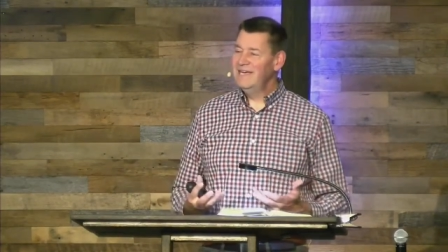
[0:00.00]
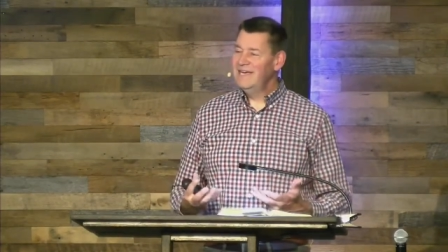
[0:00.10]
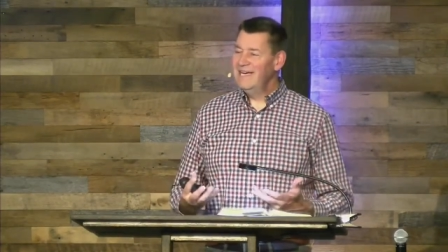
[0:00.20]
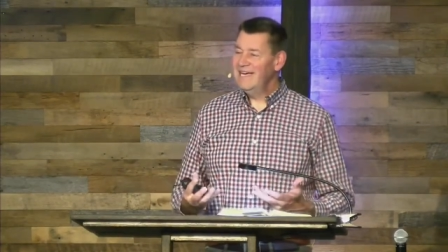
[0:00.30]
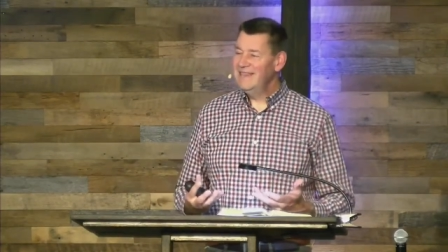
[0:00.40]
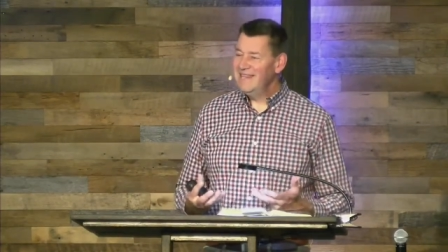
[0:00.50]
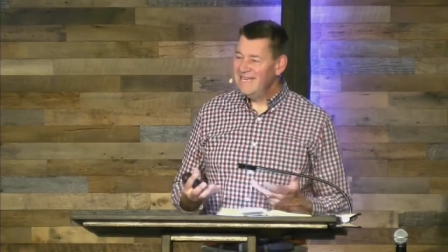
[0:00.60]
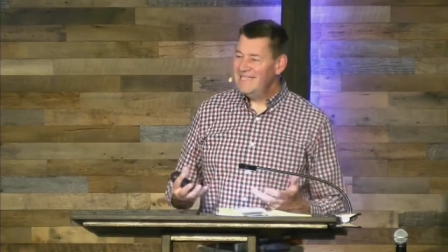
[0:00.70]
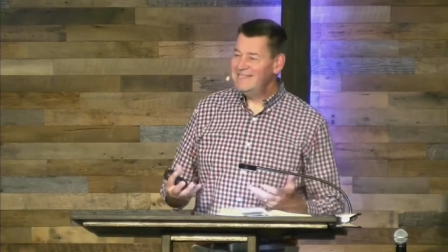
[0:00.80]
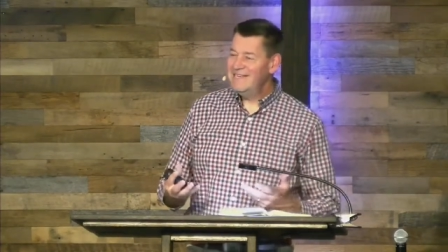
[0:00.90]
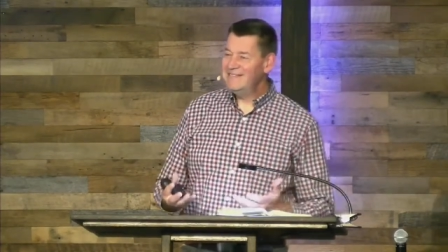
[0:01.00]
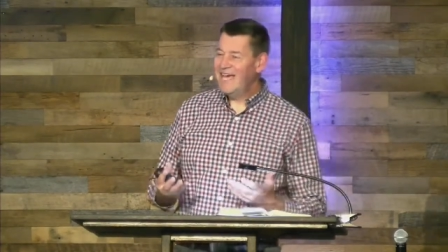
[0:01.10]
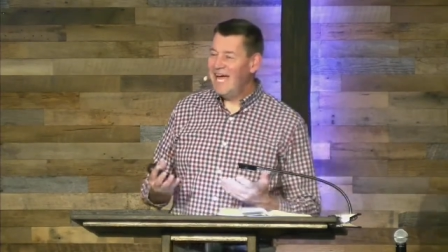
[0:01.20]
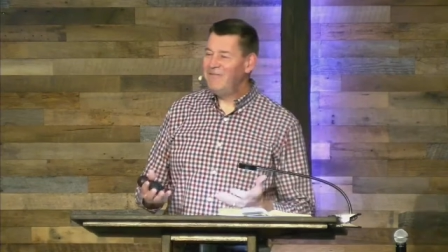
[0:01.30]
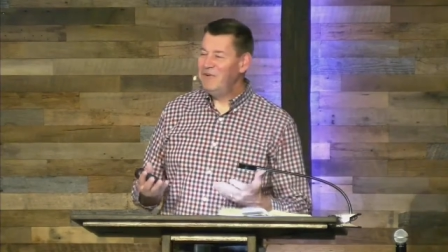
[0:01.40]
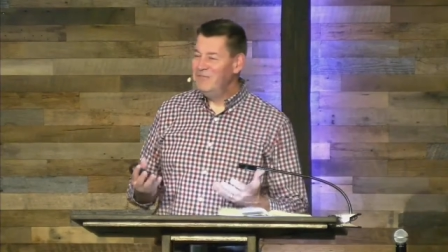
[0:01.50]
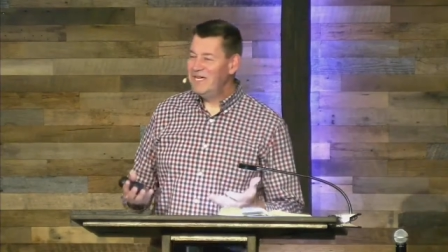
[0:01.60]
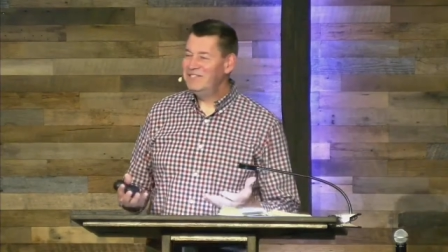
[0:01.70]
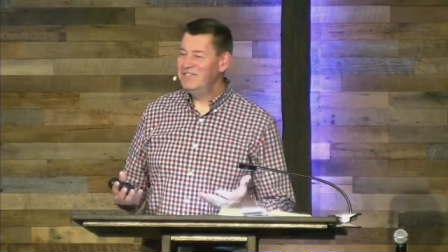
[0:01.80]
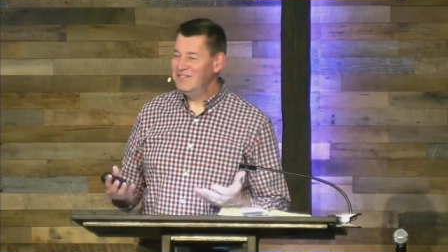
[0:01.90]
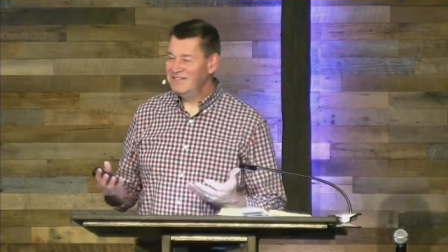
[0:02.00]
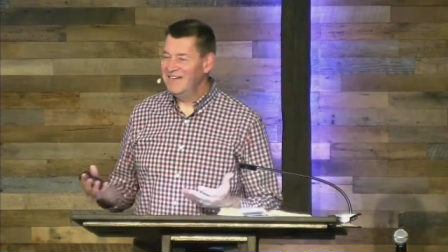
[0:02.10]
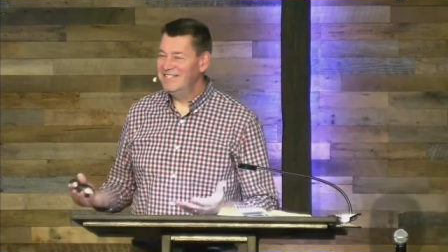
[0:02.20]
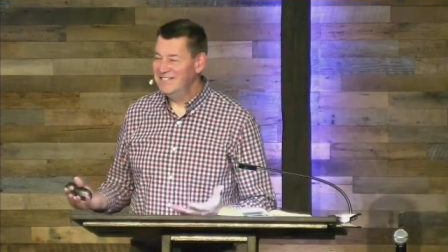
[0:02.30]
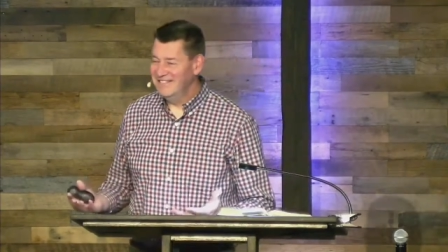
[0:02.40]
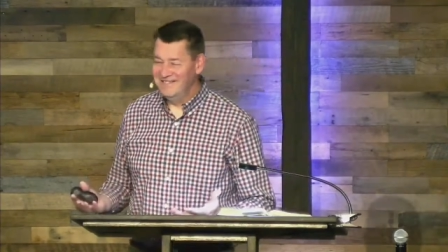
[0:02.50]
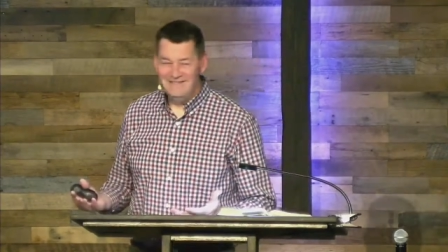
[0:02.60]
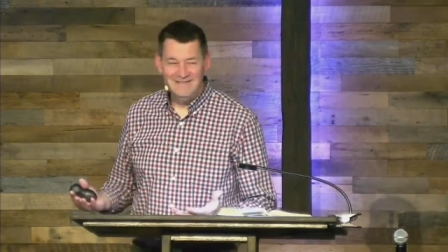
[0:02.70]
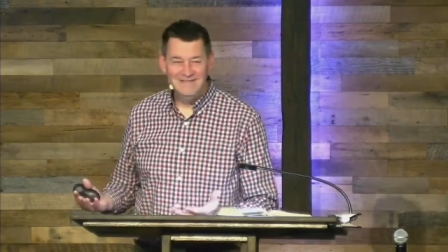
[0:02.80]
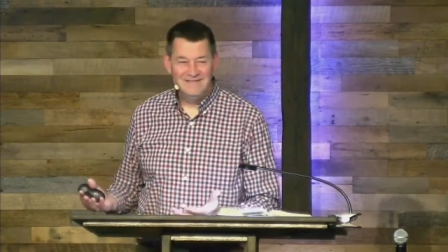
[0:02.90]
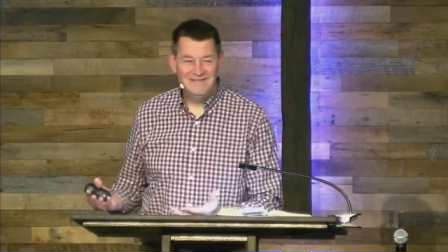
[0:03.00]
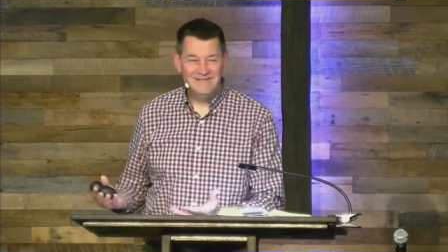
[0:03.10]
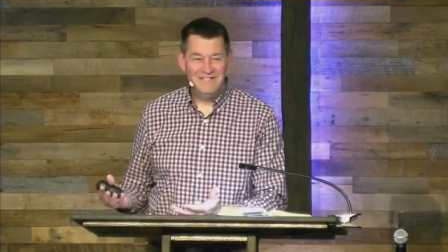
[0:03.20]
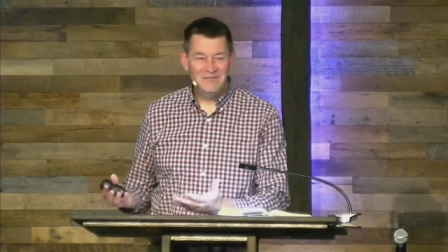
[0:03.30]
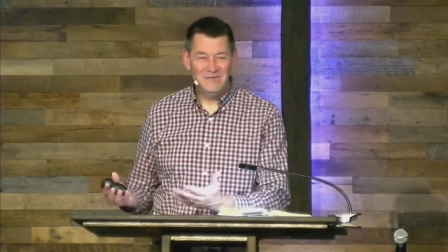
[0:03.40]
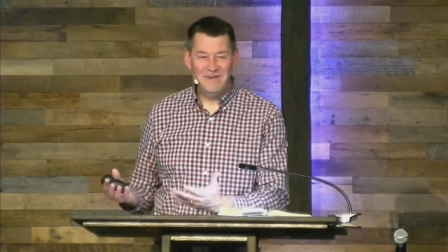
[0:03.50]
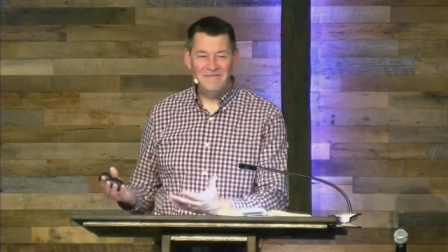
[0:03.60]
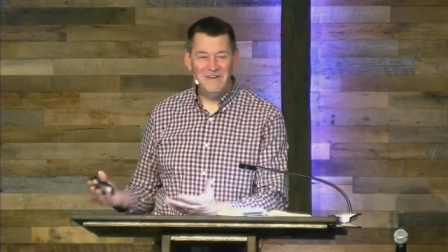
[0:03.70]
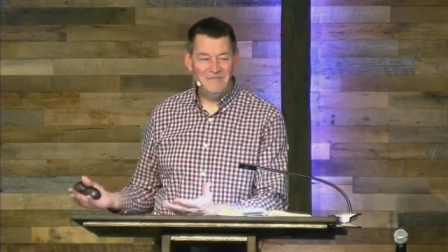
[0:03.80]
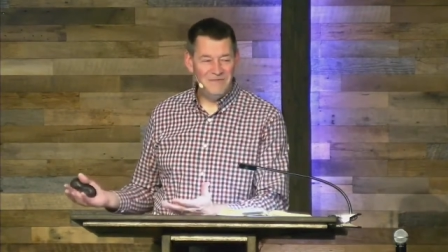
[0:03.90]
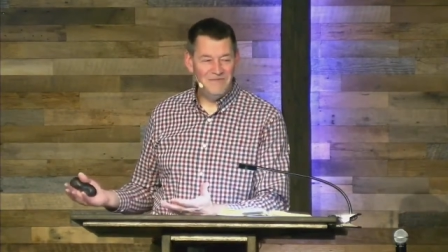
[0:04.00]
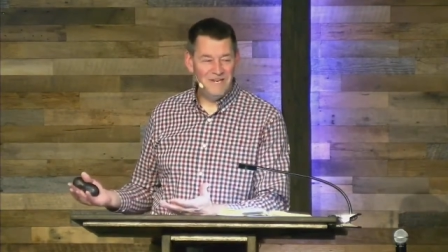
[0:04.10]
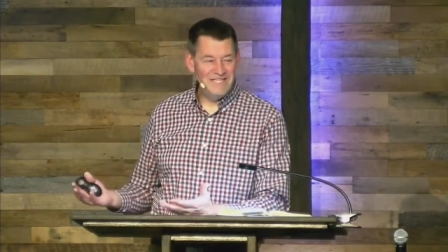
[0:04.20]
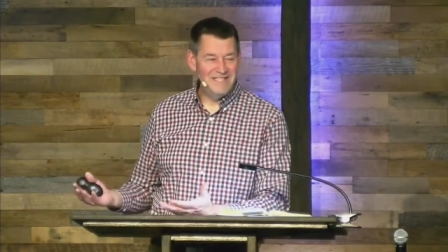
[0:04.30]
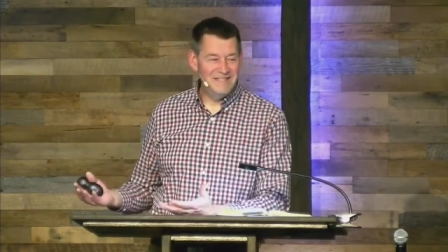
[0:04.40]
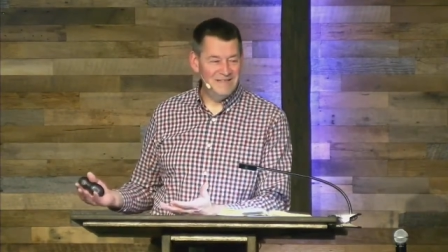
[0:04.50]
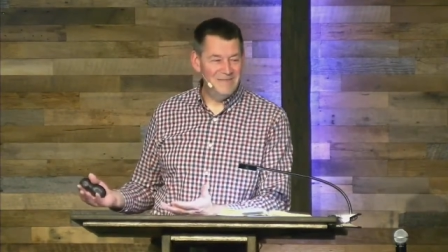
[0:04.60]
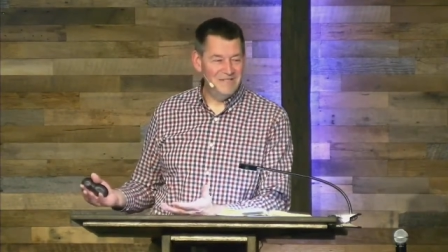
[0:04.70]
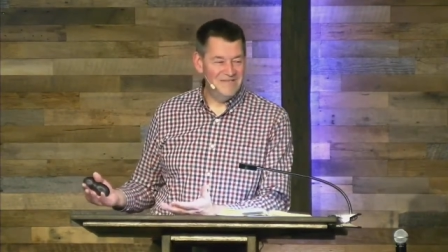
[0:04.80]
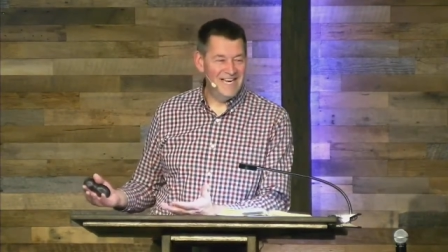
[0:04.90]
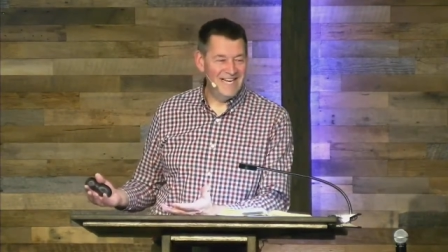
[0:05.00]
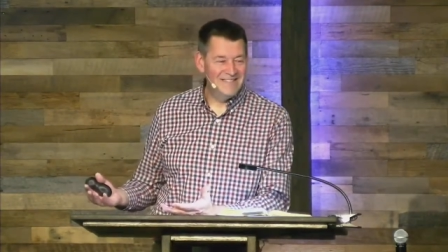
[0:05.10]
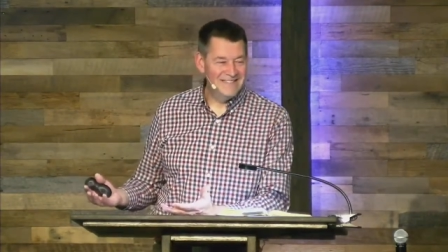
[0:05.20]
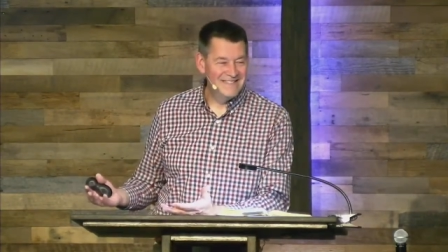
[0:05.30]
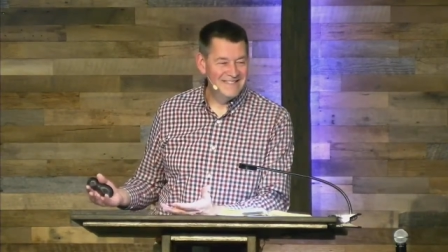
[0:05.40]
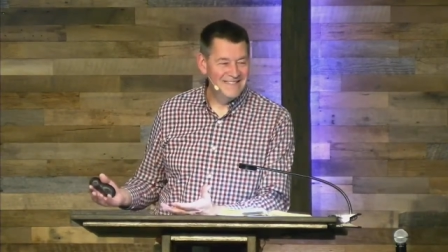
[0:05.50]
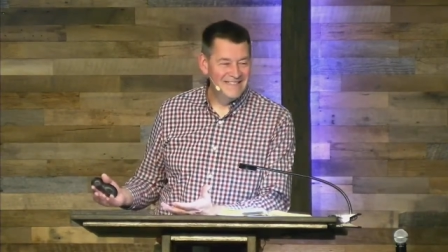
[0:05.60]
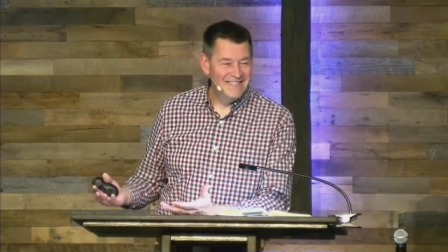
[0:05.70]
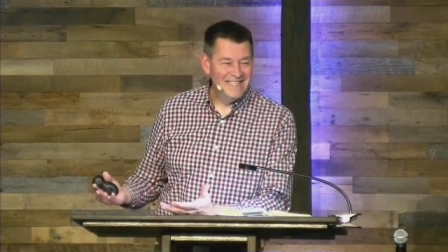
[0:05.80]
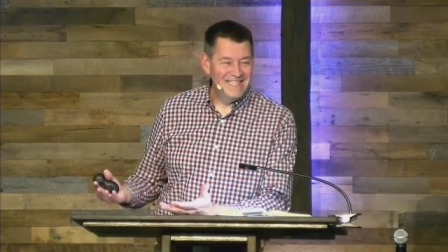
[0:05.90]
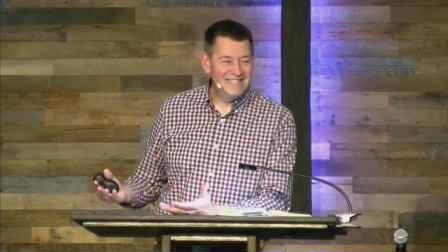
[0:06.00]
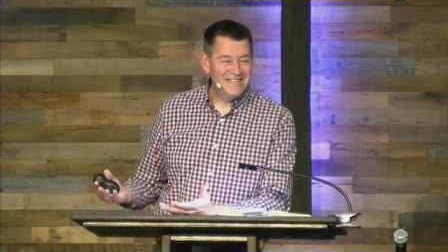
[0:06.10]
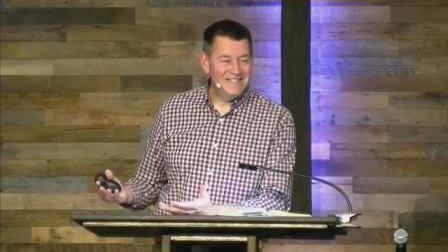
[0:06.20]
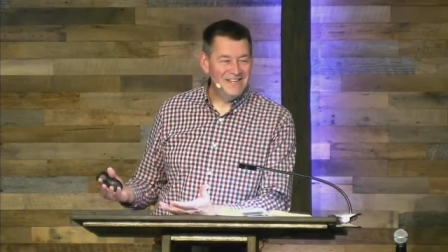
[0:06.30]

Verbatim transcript: And then it says, after much discussion. It's one of my favorite phrases in the book of Acts. It's such an